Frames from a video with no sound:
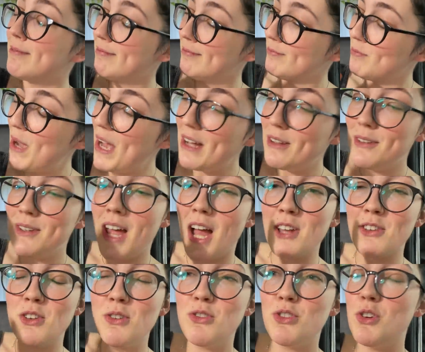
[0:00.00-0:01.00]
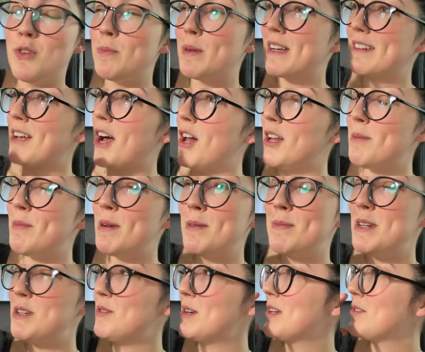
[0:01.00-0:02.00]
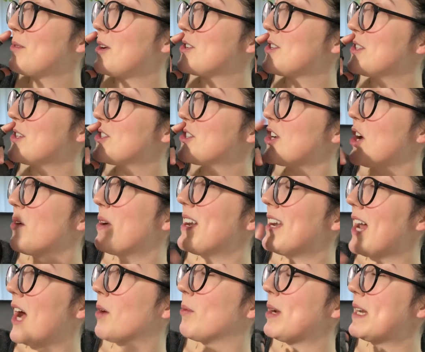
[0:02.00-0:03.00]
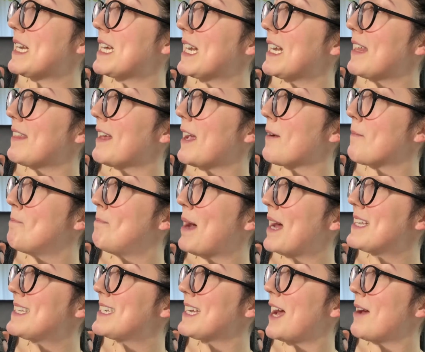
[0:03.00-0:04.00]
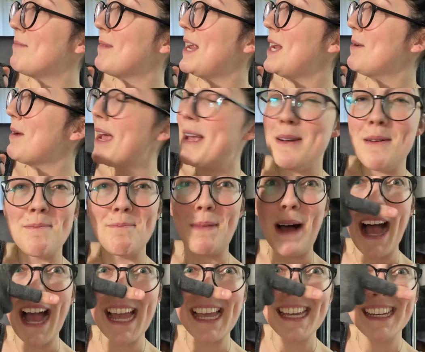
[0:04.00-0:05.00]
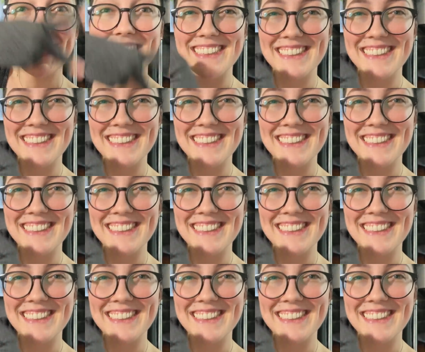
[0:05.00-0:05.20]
well, not so soon, because all I'm gonna be doing is watching this show and not reading anything. But anyway, bye.